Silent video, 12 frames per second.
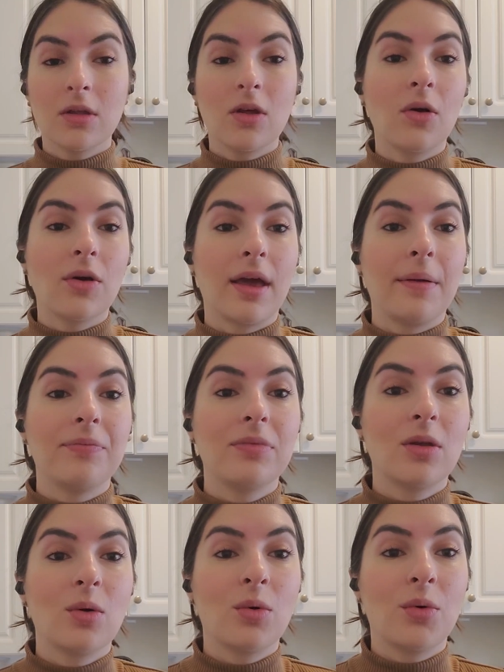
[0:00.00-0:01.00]
Okay,
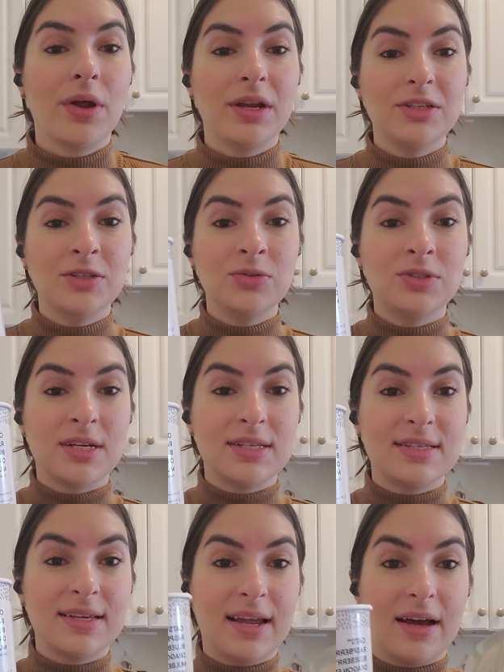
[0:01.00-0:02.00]
we're ready to
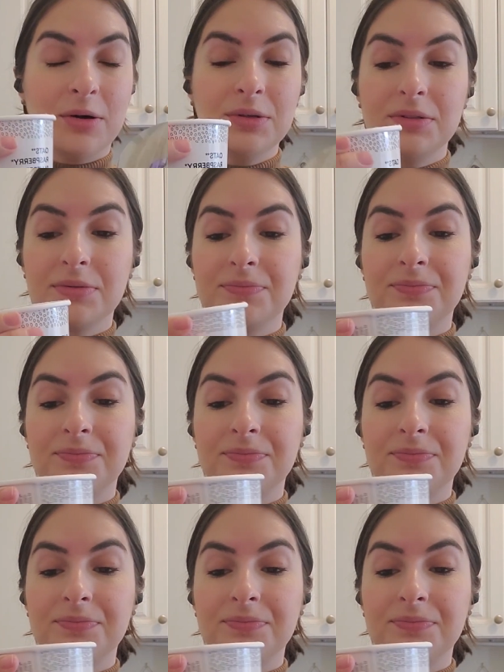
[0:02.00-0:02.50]
test it out.